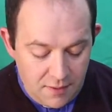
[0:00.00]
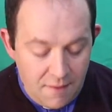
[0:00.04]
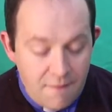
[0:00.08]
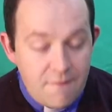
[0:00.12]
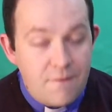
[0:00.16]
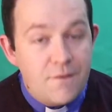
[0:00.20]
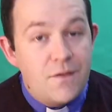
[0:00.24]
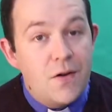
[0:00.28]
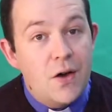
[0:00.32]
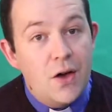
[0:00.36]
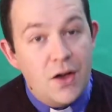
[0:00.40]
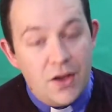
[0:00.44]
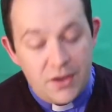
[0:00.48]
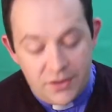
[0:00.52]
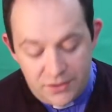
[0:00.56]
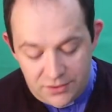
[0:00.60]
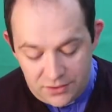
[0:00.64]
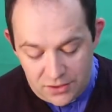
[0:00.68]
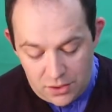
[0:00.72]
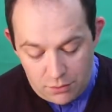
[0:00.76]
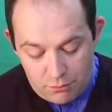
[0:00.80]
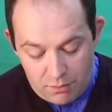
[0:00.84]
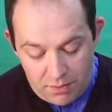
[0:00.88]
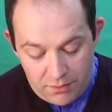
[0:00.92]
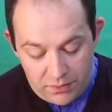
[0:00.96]

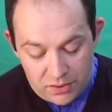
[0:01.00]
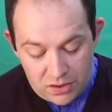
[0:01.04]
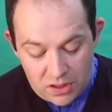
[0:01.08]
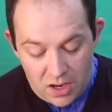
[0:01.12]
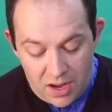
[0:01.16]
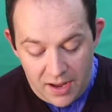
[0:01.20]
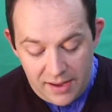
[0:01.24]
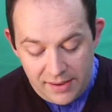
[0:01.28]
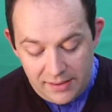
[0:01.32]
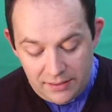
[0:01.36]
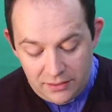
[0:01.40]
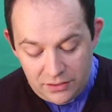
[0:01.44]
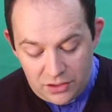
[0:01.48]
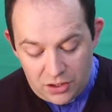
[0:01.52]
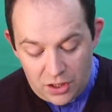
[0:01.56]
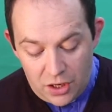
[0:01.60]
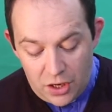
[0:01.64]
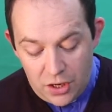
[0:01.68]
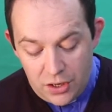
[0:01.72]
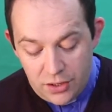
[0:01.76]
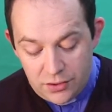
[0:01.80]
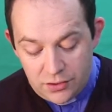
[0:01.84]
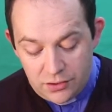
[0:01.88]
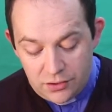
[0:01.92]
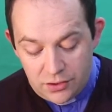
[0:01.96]
First, the River Nile
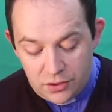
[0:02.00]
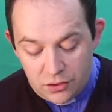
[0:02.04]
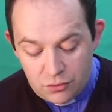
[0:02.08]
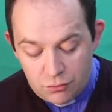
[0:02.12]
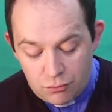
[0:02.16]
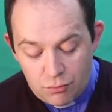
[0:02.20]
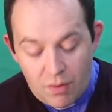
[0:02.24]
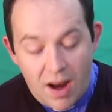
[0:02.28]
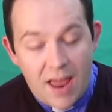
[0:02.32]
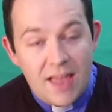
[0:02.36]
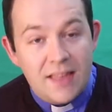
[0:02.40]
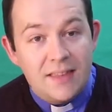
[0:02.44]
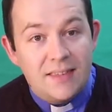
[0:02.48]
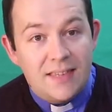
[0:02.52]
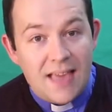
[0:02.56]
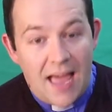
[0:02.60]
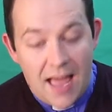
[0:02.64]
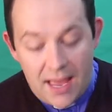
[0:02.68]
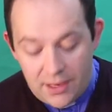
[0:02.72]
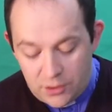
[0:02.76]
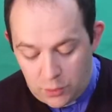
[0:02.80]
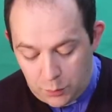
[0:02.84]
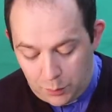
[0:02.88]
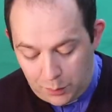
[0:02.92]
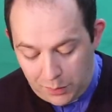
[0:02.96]
turned as red
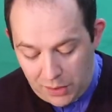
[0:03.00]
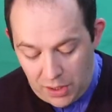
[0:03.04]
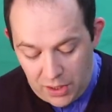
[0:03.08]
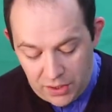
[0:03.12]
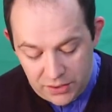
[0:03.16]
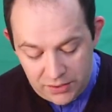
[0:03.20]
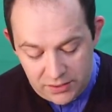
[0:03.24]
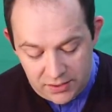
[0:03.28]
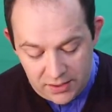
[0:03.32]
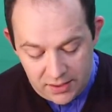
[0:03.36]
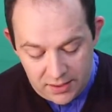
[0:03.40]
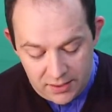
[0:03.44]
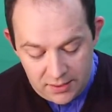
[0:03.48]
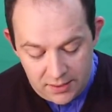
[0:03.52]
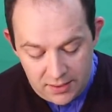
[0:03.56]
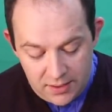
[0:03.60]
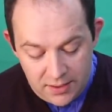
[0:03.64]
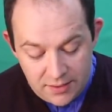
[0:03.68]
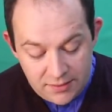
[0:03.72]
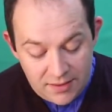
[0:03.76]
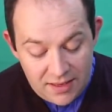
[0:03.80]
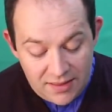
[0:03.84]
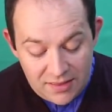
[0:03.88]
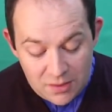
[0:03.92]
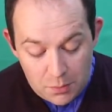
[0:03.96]
as blood.
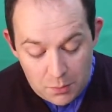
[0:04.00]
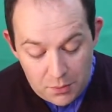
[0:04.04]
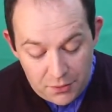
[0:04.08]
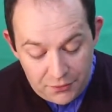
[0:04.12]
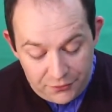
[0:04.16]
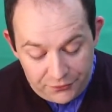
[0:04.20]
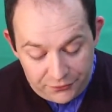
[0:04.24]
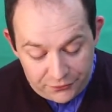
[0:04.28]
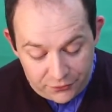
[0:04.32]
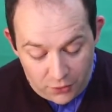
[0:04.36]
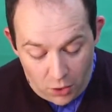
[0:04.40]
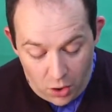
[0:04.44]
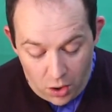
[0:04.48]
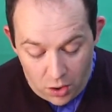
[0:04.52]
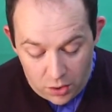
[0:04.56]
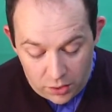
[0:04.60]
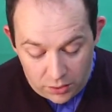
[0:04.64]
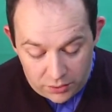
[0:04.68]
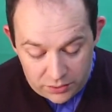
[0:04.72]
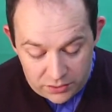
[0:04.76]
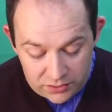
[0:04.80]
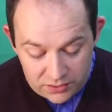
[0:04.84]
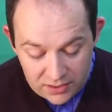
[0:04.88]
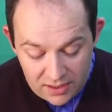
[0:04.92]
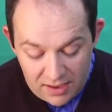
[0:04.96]
Then there were
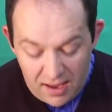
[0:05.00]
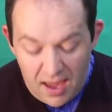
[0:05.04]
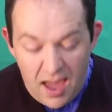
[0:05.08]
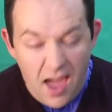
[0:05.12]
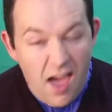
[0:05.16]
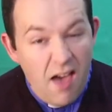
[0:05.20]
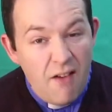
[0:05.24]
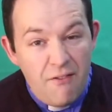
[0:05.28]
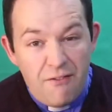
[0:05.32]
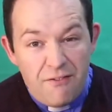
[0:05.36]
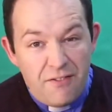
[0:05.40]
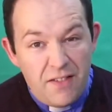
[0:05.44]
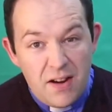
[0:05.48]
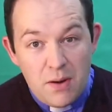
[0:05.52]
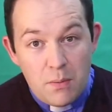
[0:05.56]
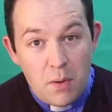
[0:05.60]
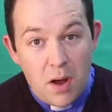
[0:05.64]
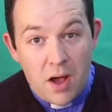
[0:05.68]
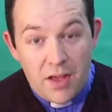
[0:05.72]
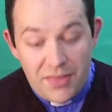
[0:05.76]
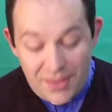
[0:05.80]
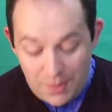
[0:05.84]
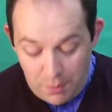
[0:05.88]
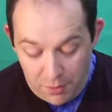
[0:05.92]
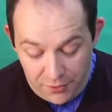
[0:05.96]
frogs
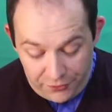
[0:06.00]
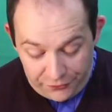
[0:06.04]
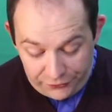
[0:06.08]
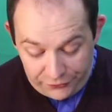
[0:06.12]
everywhere. There were